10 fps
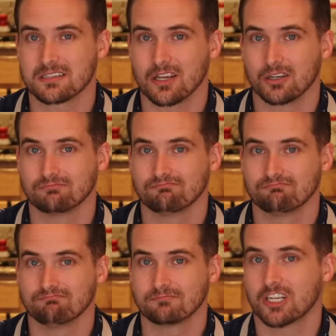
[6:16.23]
So
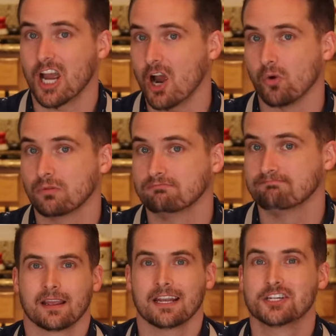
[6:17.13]
go.
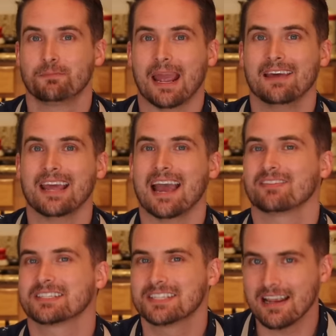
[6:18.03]
In Japan, they
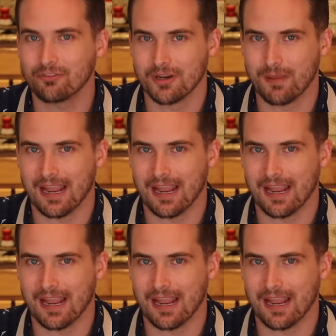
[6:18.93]
have a savory